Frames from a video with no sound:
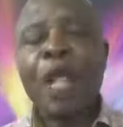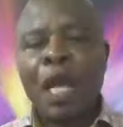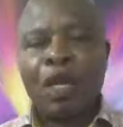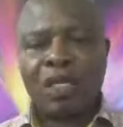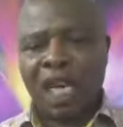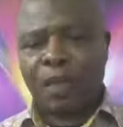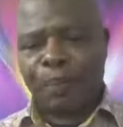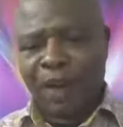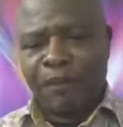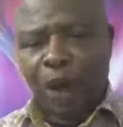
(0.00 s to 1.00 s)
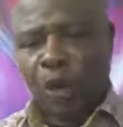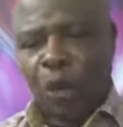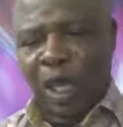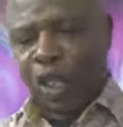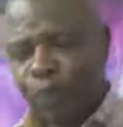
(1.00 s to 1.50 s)
You shall spring forth
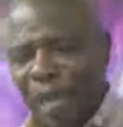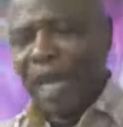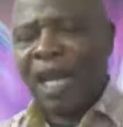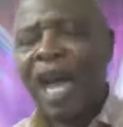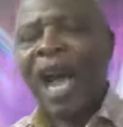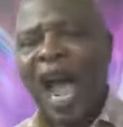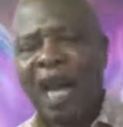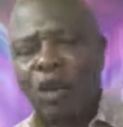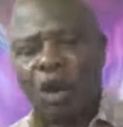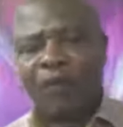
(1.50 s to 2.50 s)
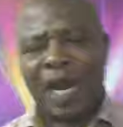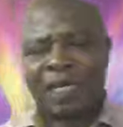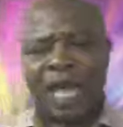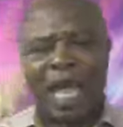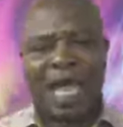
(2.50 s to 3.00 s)
with speed and
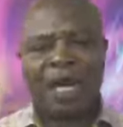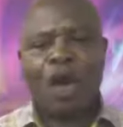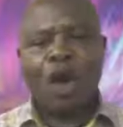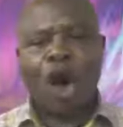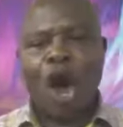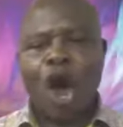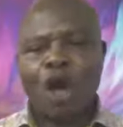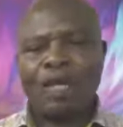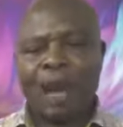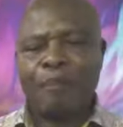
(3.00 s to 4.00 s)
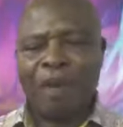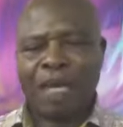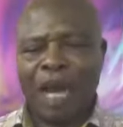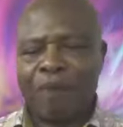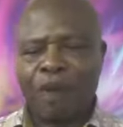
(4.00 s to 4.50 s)
overtake all that
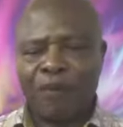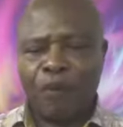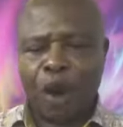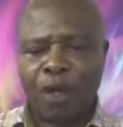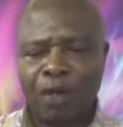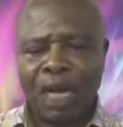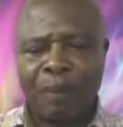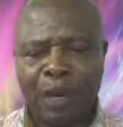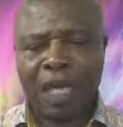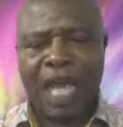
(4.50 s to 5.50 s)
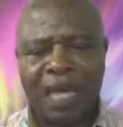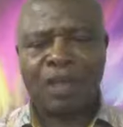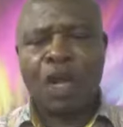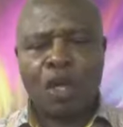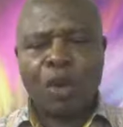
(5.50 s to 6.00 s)
began before you. Deborah,
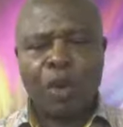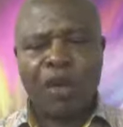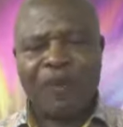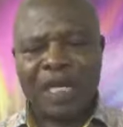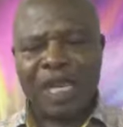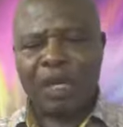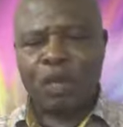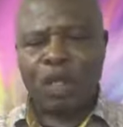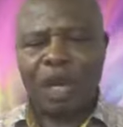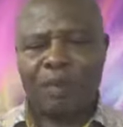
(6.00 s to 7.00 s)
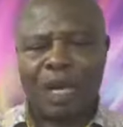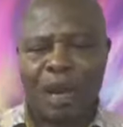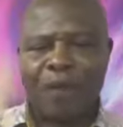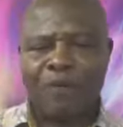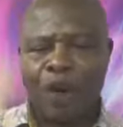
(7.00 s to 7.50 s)
yes, you will overtake those that
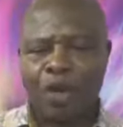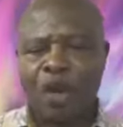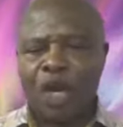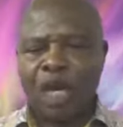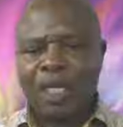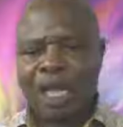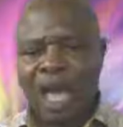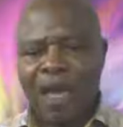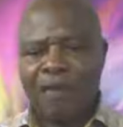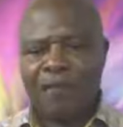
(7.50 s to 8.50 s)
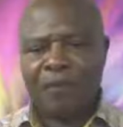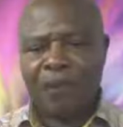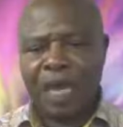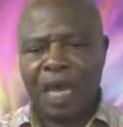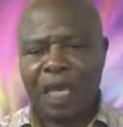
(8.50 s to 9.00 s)
began before you.
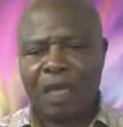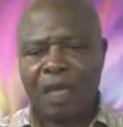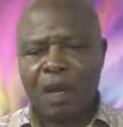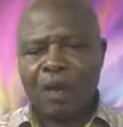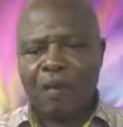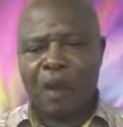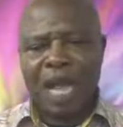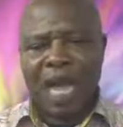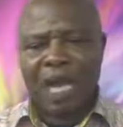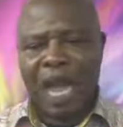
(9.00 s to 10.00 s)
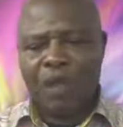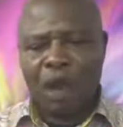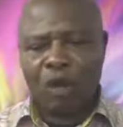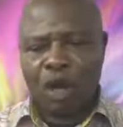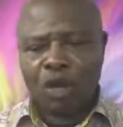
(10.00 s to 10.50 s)
David, Mbuyanga, you
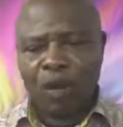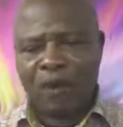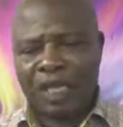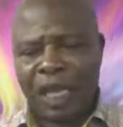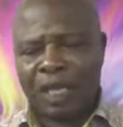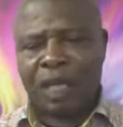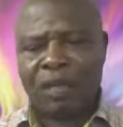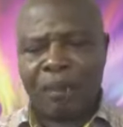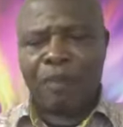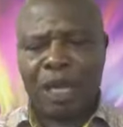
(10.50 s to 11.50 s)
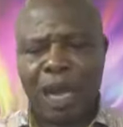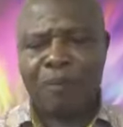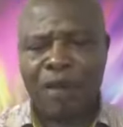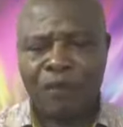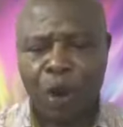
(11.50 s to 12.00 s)
are going to overtake those that began
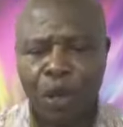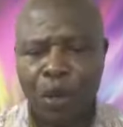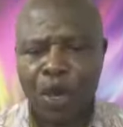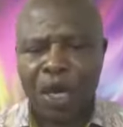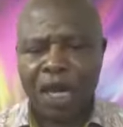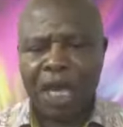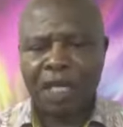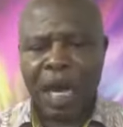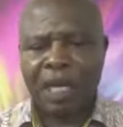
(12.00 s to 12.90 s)
before you in the